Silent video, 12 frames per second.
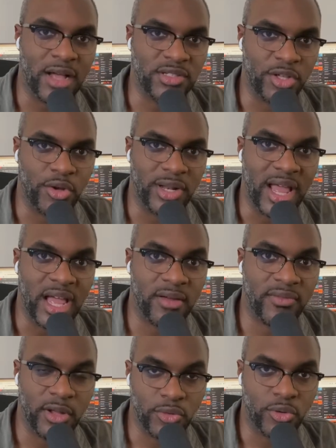accounts that you can
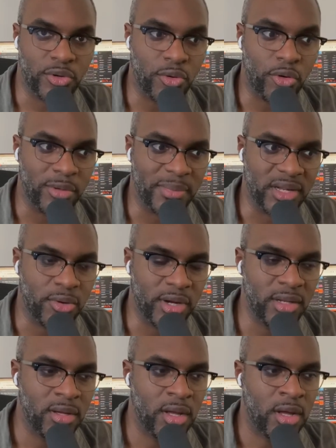have in order to own
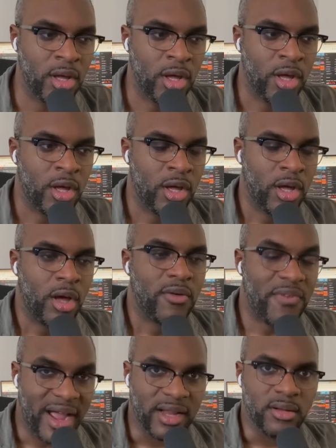Bitcoin.
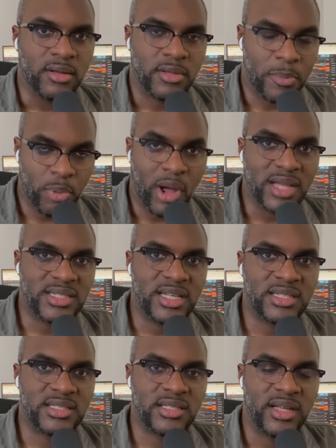Fine. The
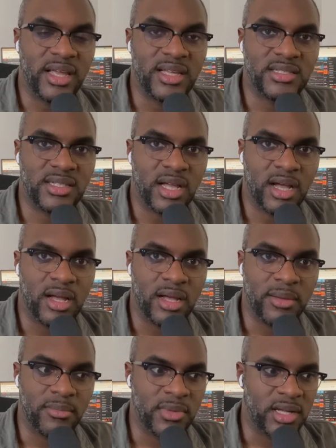process is
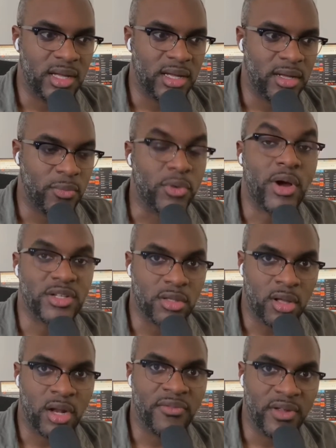requires
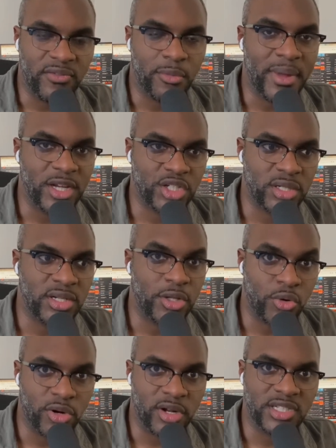a lot of information
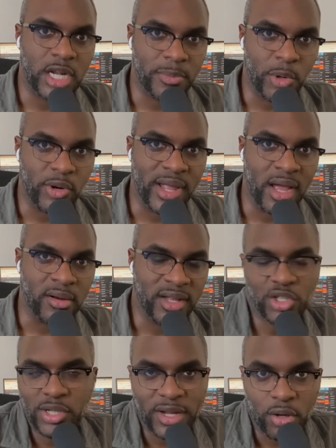in order to set up your account.
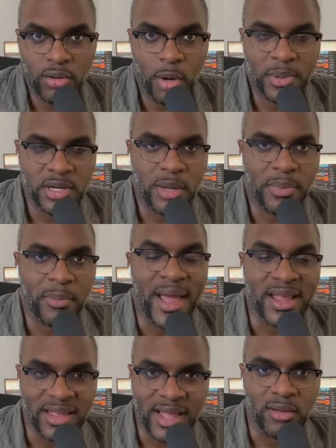It's just like opening up a
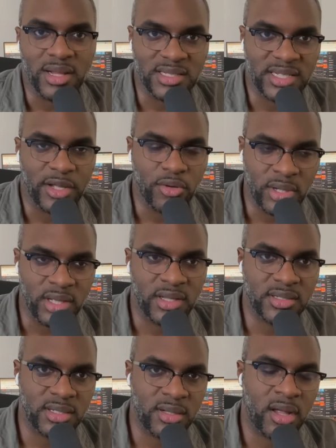bank account, let's say.
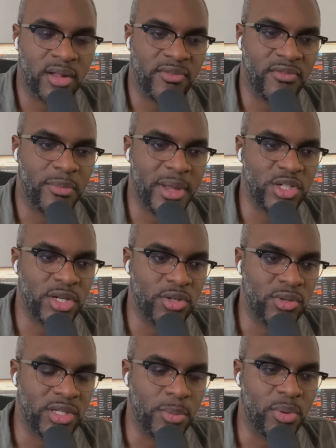There's a lot of information
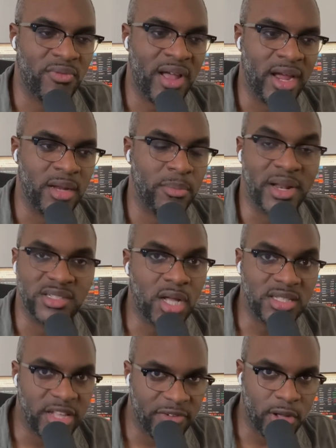that you need to provide, but it's
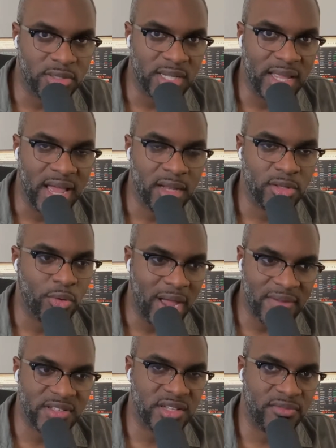not difficult to get. You
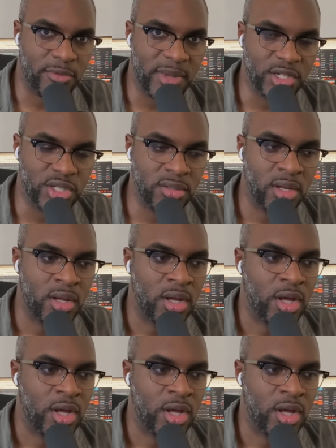have this information.